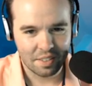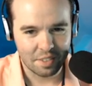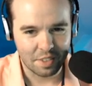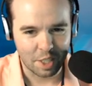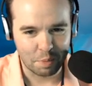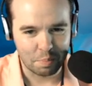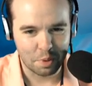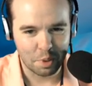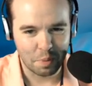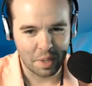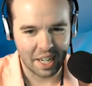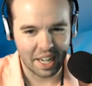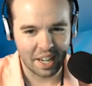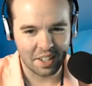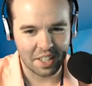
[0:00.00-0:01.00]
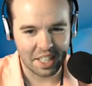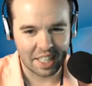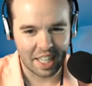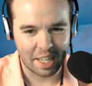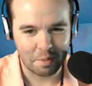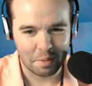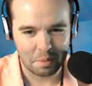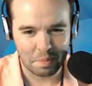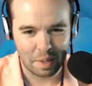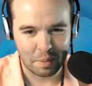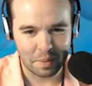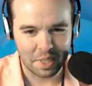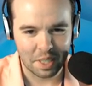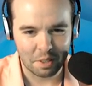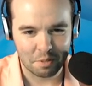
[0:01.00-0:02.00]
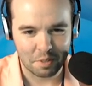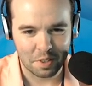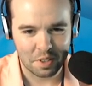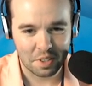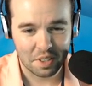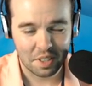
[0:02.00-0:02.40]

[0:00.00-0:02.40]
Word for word: you're going to pull my hair like that, you might buy me dinner first.